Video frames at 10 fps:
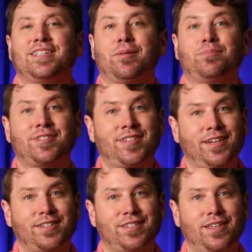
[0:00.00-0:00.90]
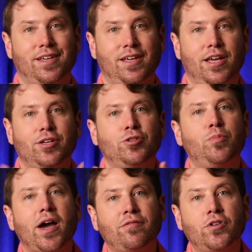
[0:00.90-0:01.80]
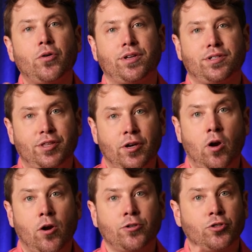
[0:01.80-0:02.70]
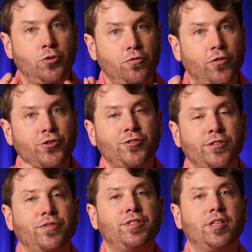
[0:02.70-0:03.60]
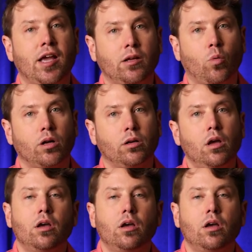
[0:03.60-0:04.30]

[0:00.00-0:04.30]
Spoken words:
Tip 6. You might have noticed there are two versions of the C81,